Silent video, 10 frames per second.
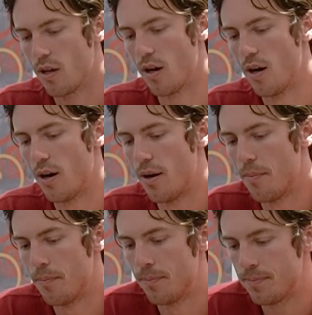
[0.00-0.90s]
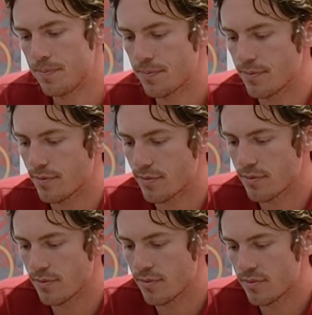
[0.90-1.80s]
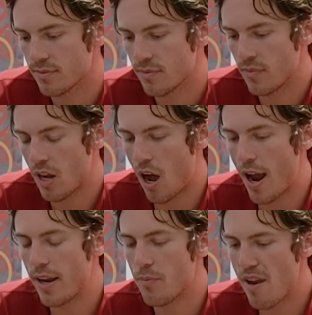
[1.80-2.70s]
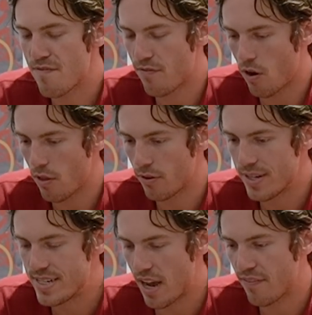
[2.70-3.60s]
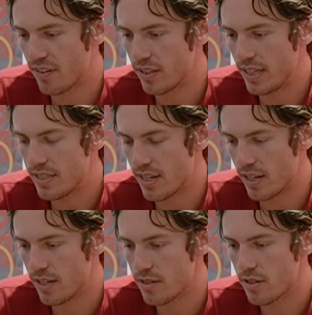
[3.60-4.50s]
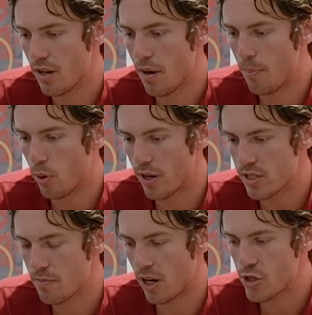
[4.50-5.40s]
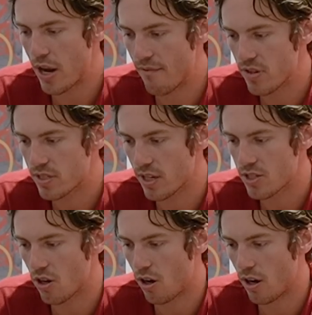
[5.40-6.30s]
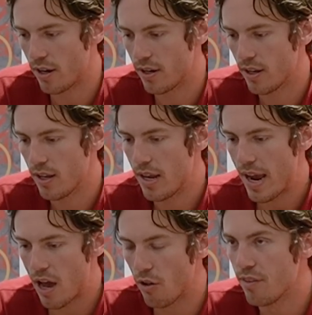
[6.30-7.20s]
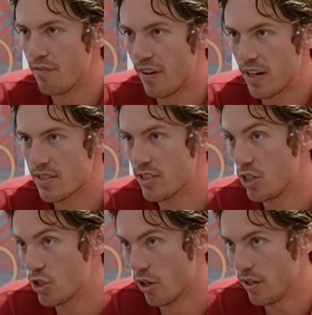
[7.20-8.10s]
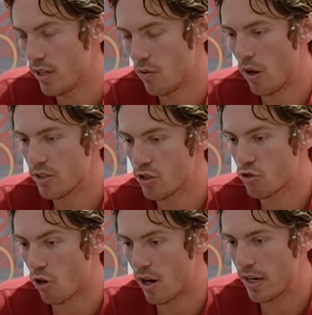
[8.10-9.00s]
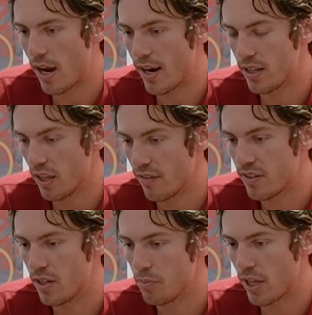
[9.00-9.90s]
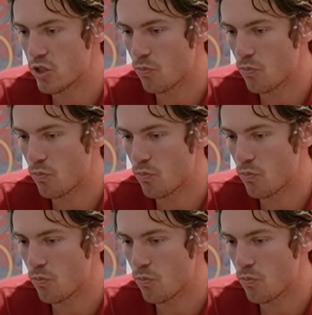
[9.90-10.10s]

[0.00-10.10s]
Um, I my father definitely didn't put as much emphasis on health and fitness as he should. He was a strong guy and lifted and played